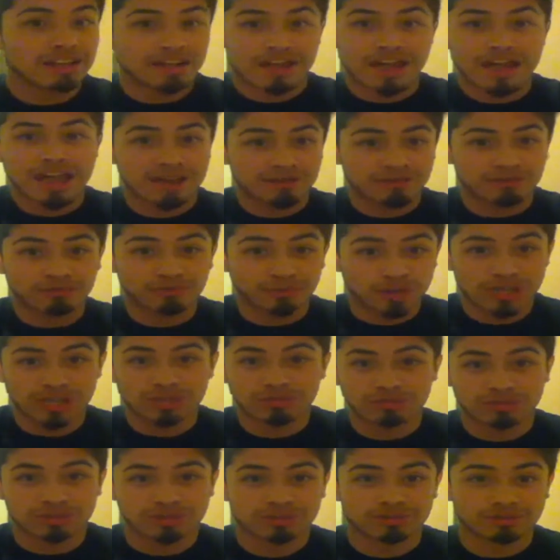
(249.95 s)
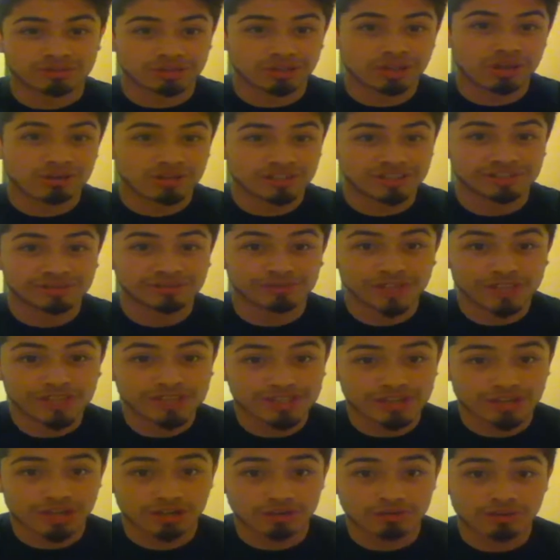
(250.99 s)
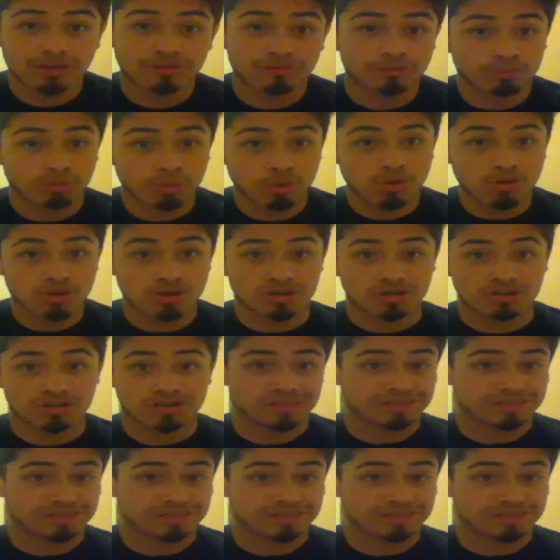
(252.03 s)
halfway with a loading video of porn.